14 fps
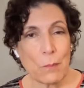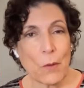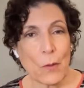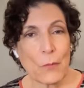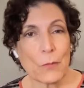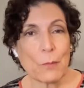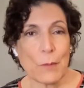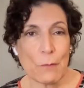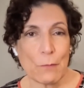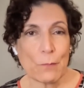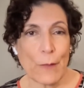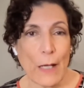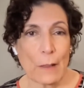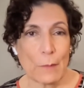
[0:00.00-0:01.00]
both be
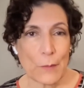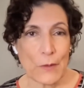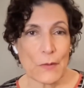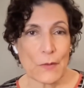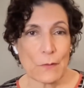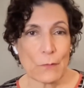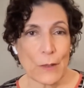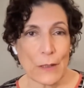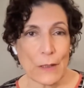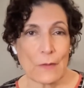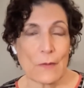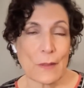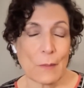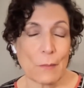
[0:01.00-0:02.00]
fragments of what
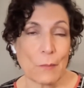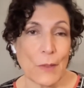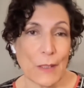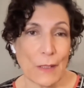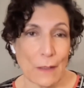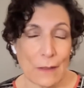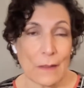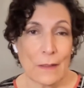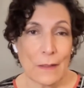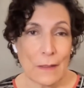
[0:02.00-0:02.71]
ends up being